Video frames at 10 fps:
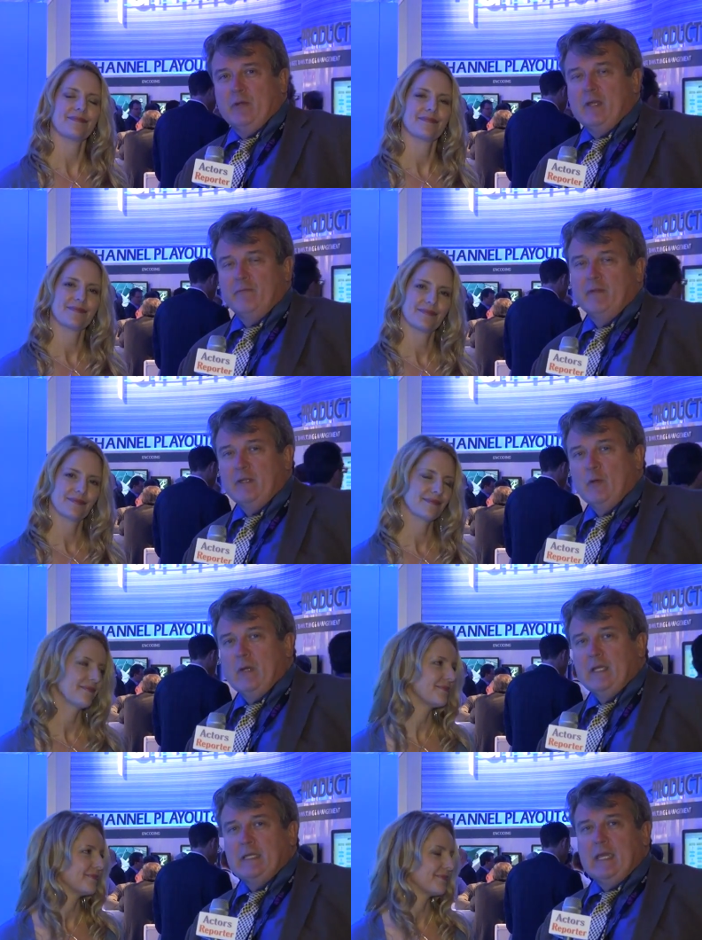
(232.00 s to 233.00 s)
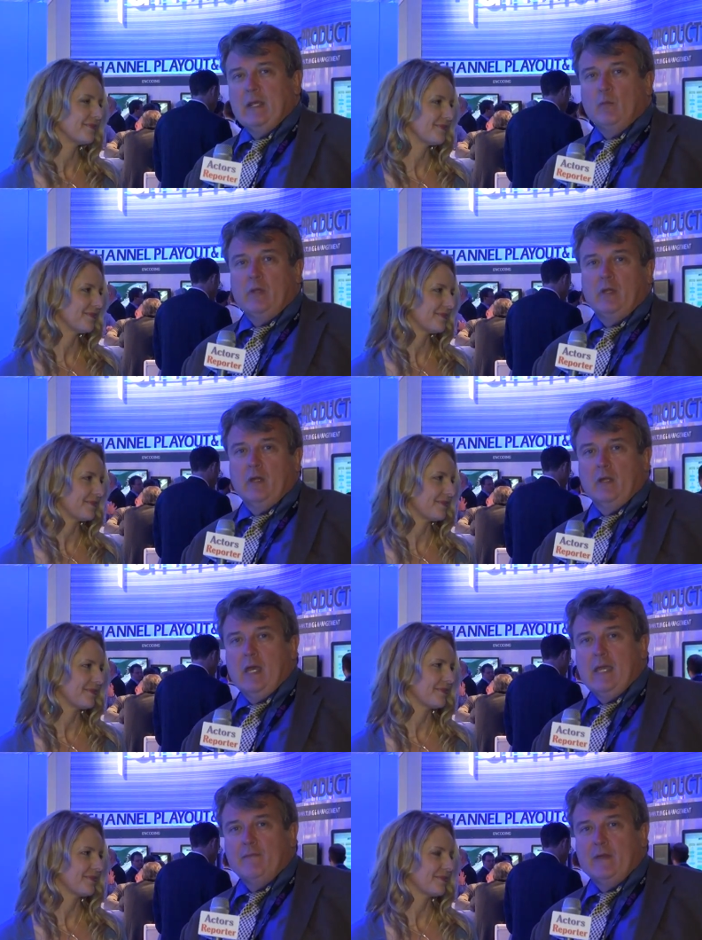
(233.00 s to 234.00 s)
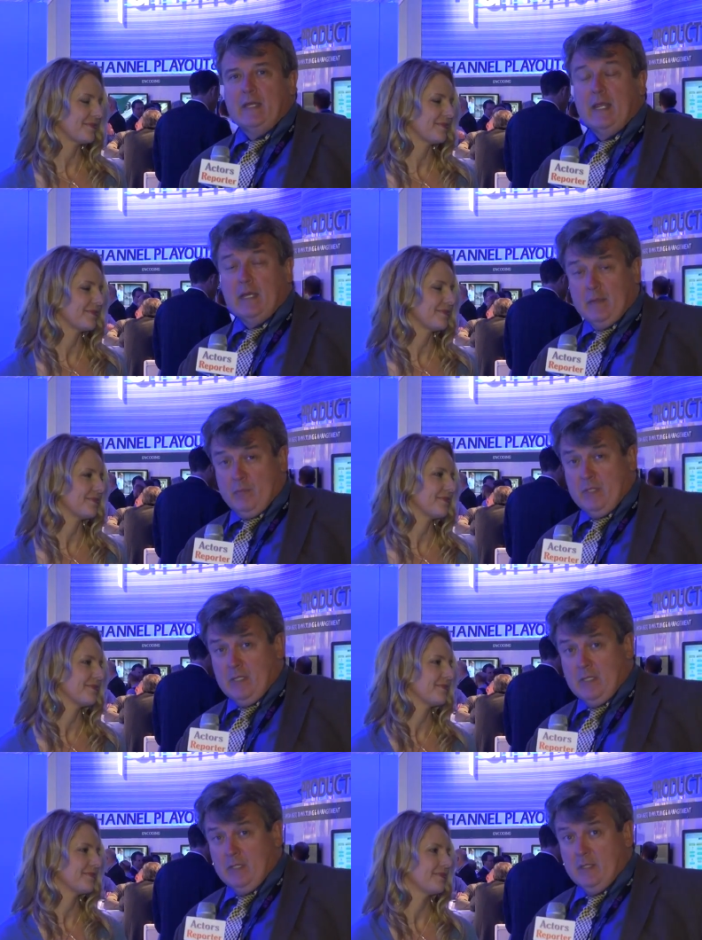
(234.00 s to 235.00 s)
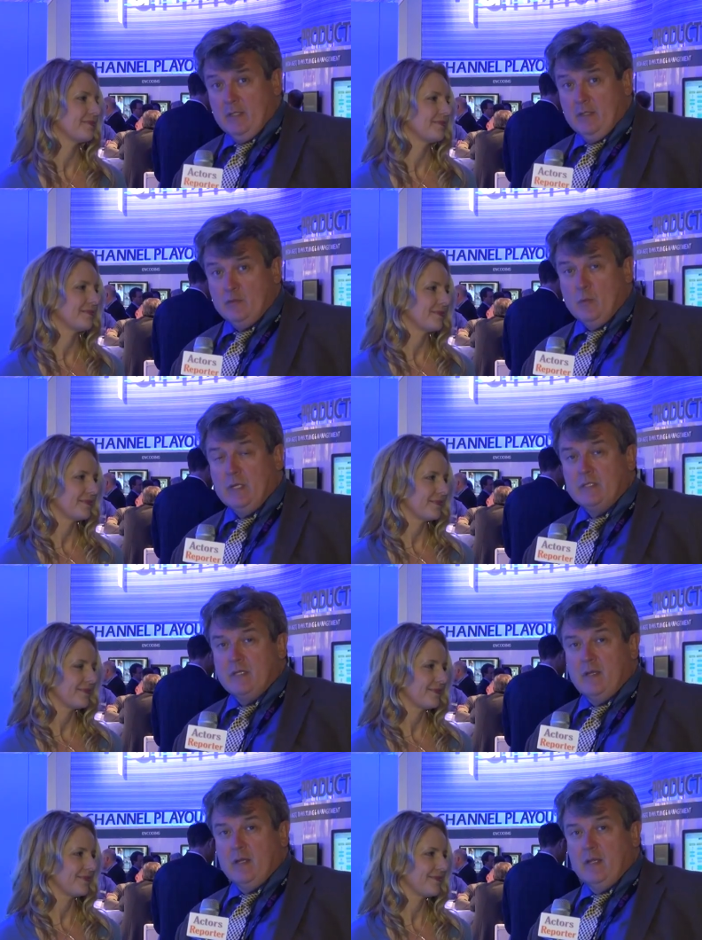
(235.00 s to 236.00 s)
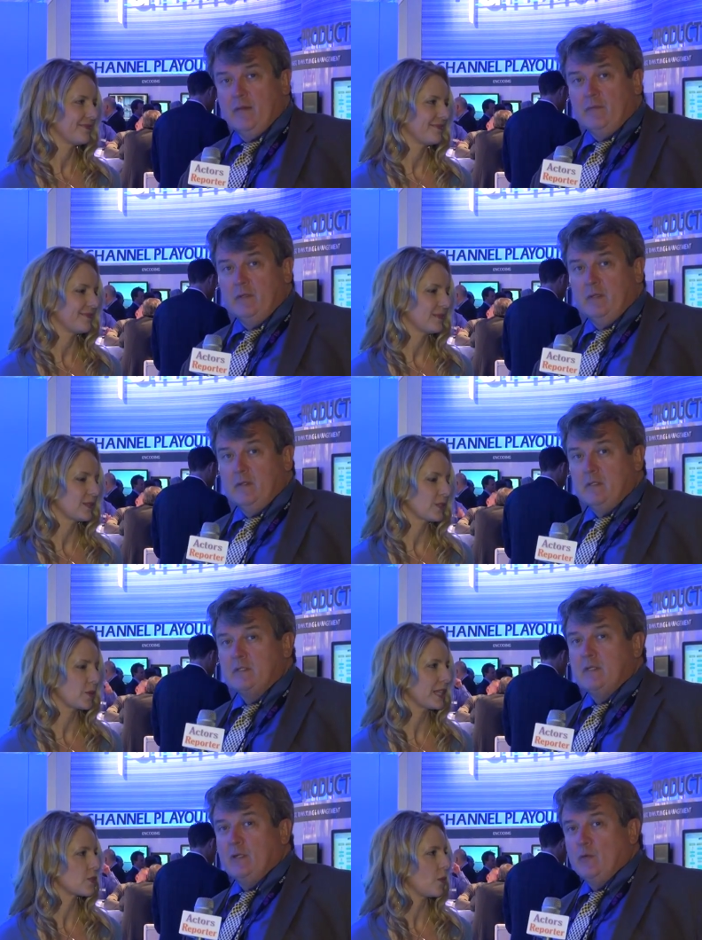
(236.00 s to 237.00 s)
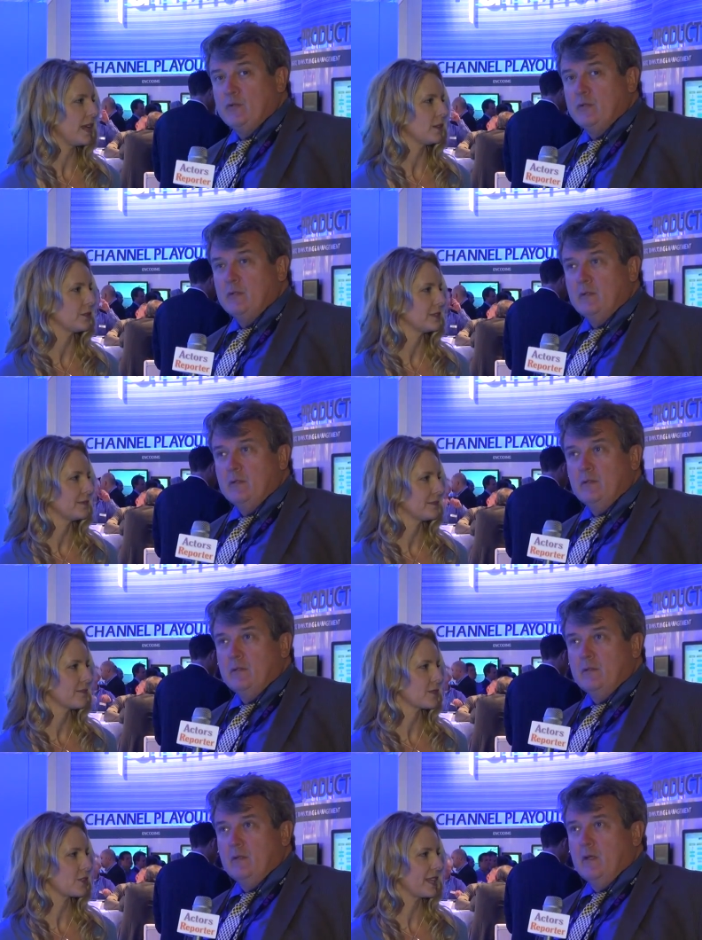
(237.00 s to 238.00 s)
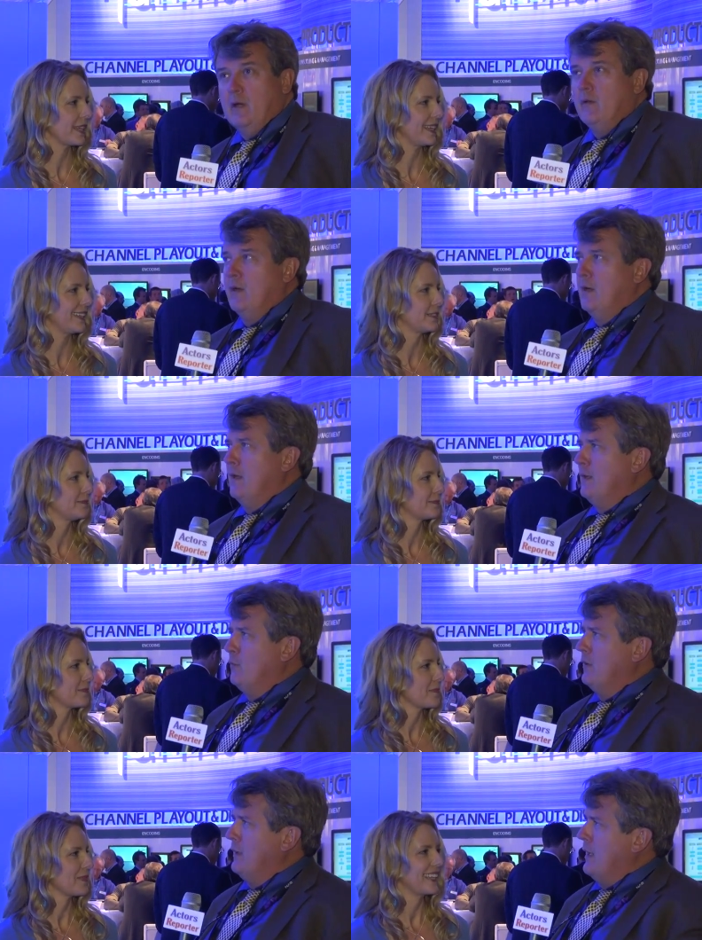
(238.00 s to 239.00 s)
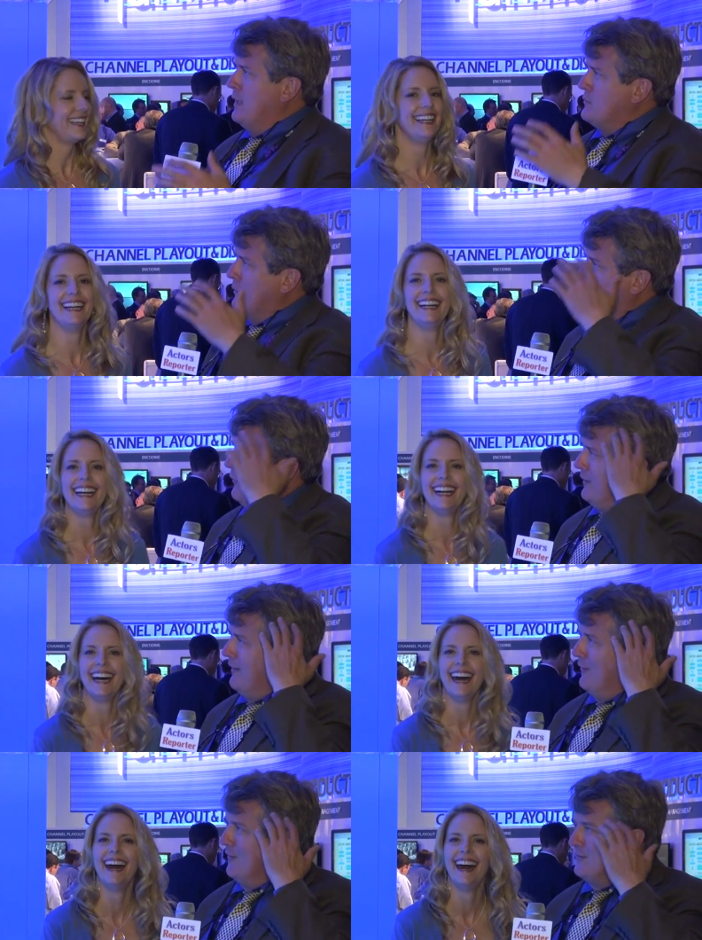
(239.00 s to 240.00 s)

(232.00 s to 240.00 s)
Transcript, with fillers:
Speaker 1: and Live Video Inc., and we are live at NAB 2010. I have the distinguished. Oh yeah, it really has been going on a long